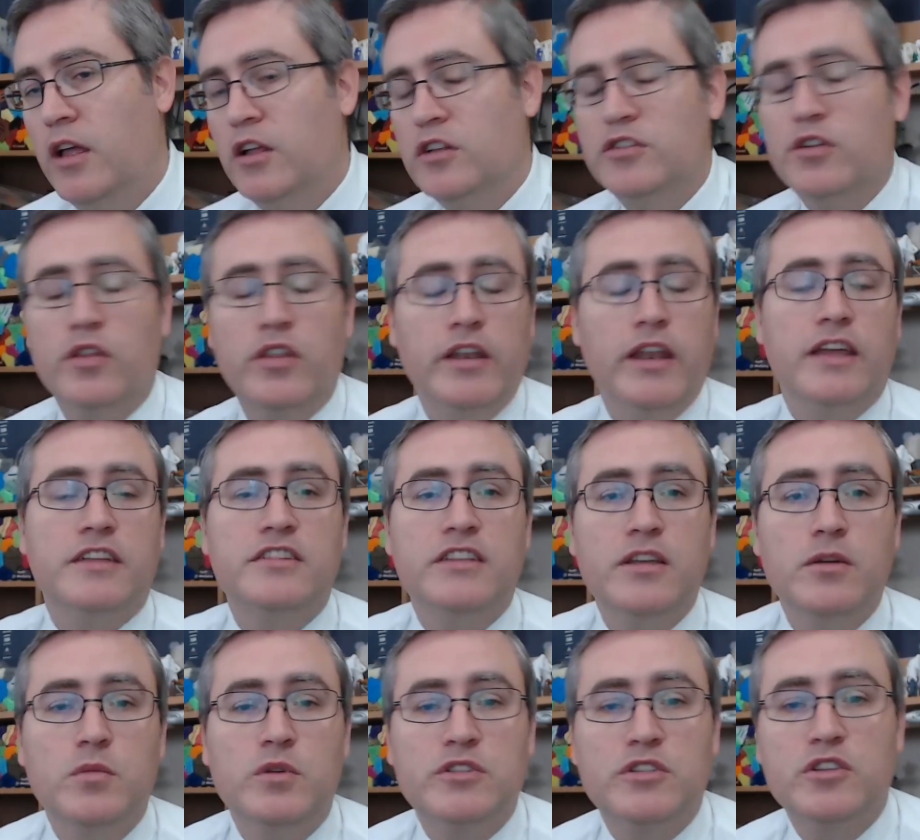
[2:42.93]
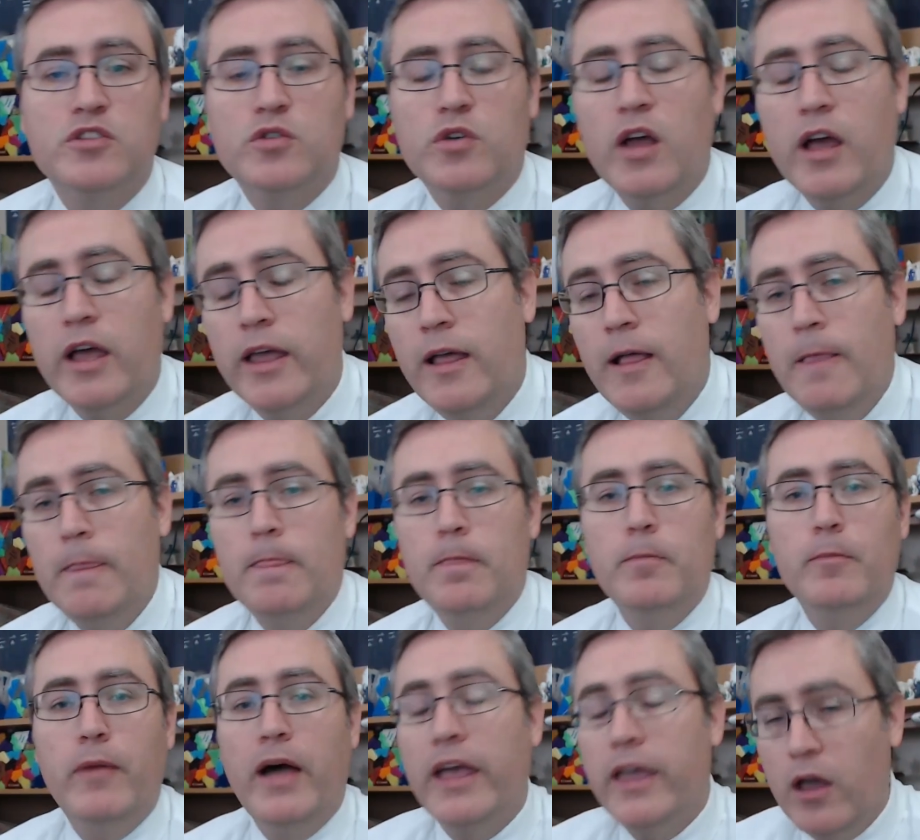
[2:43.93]
So the next thing was to try
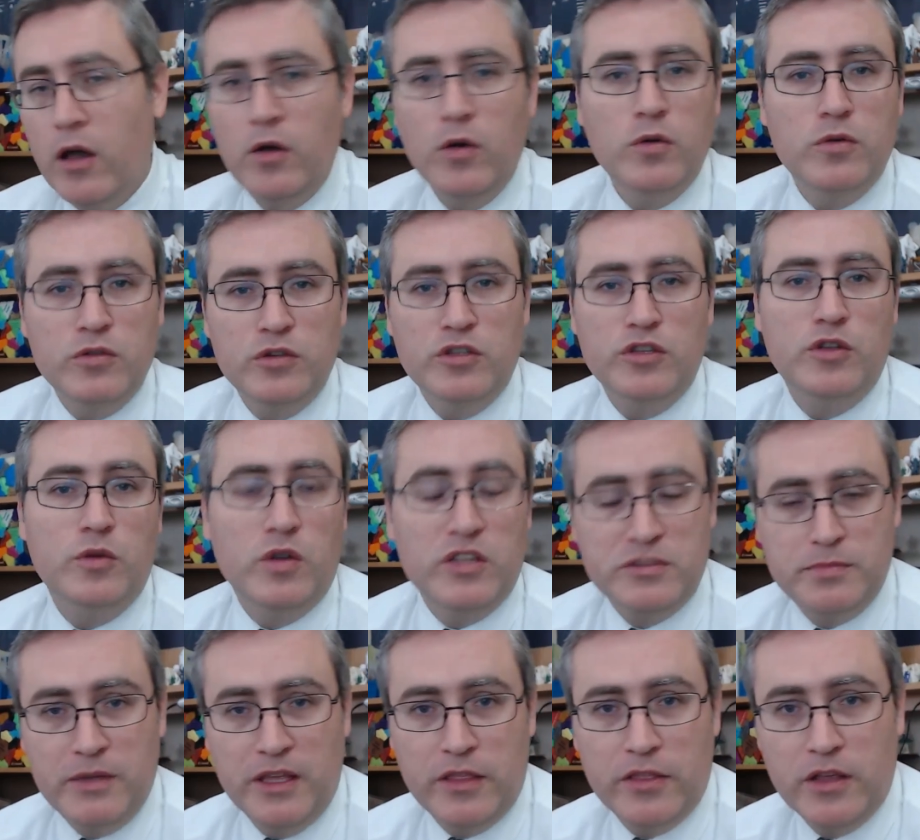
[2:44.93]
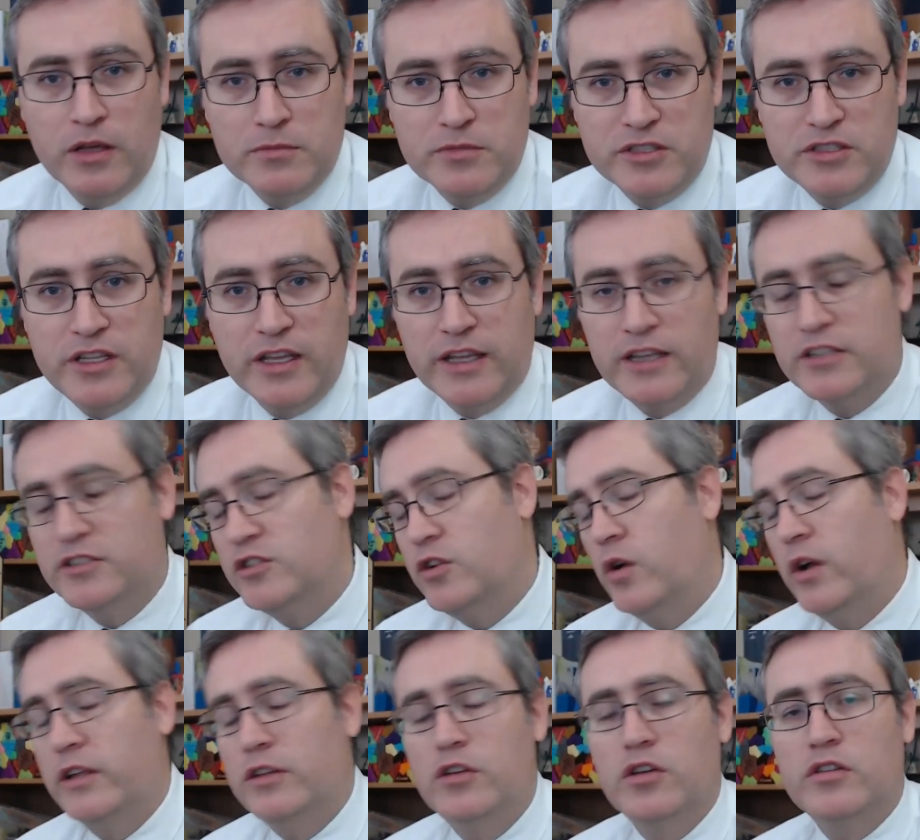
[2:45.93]
my own U S B thumbstick. So
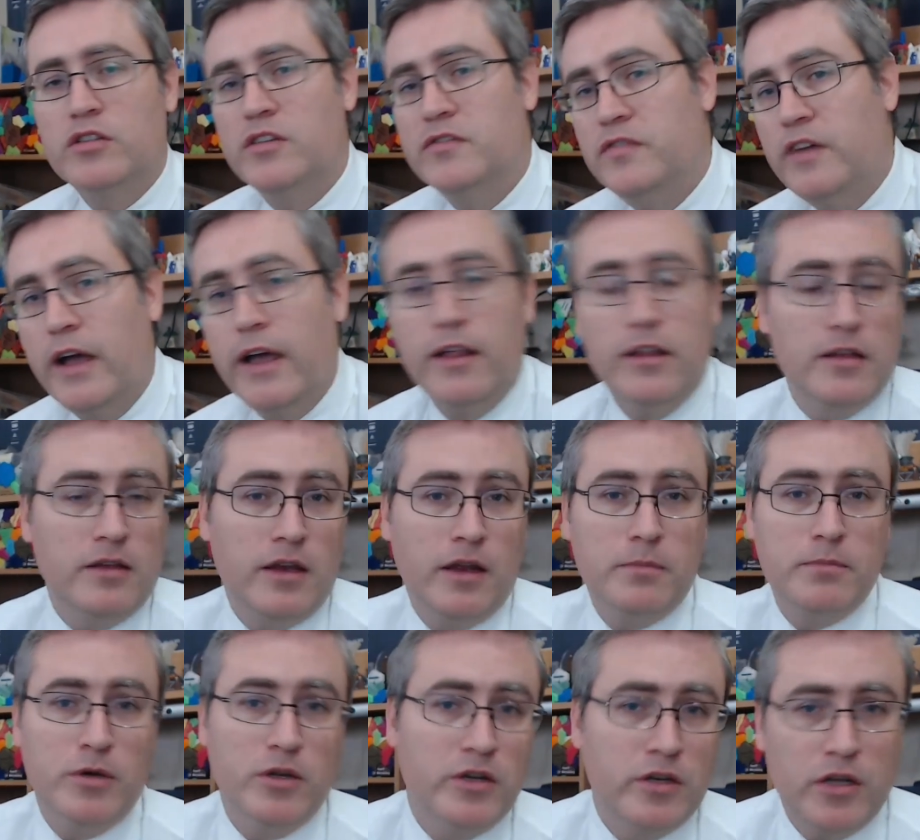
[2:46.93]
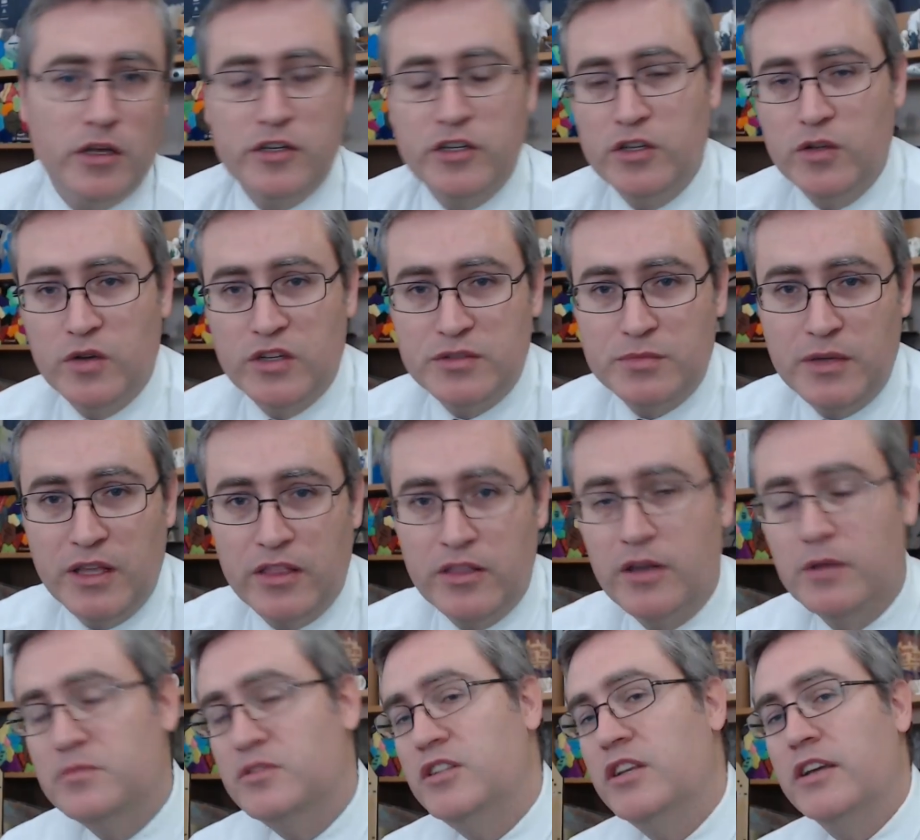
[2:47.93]
I took the file and I put it on the U S B
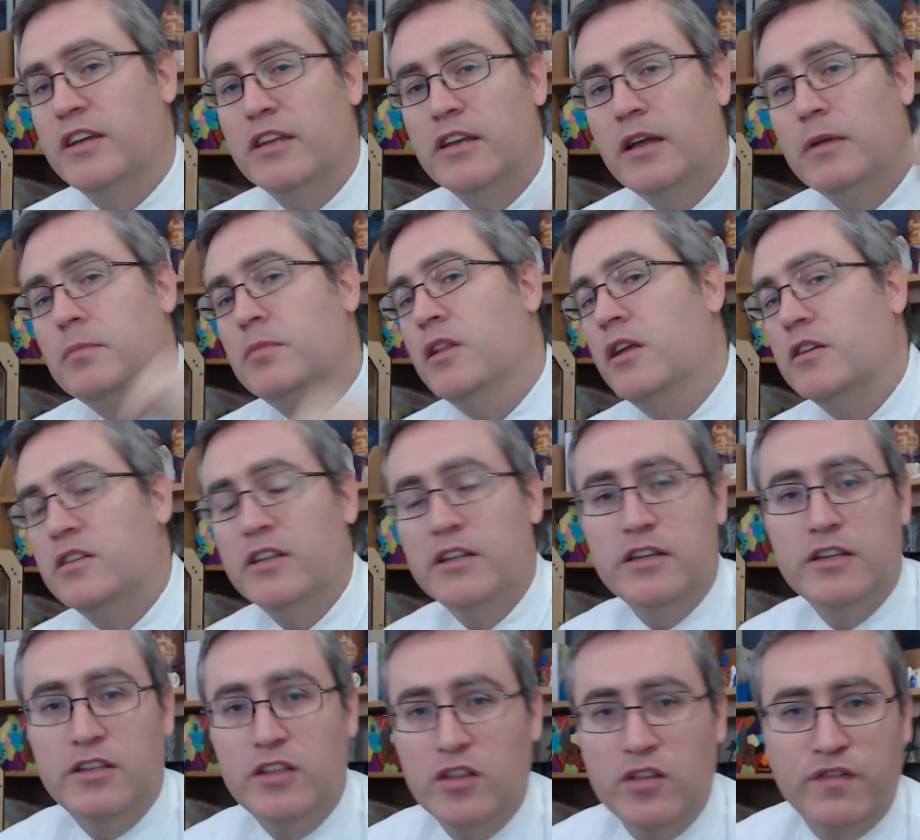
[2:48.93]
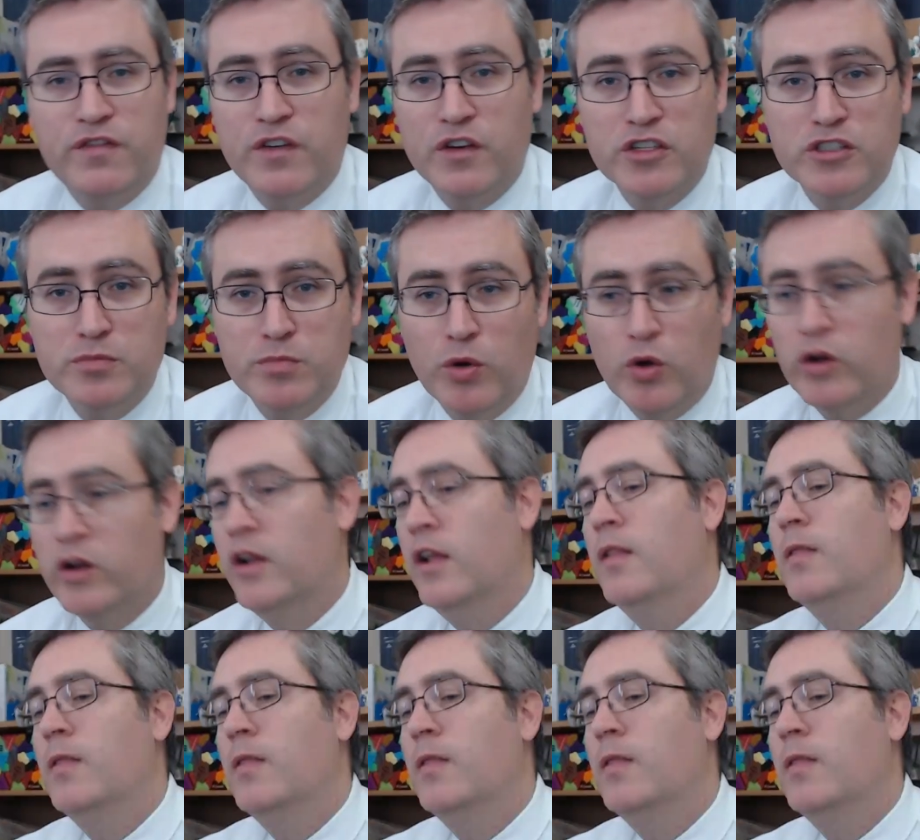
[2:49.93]
thumbstick and I plugged it into the first port,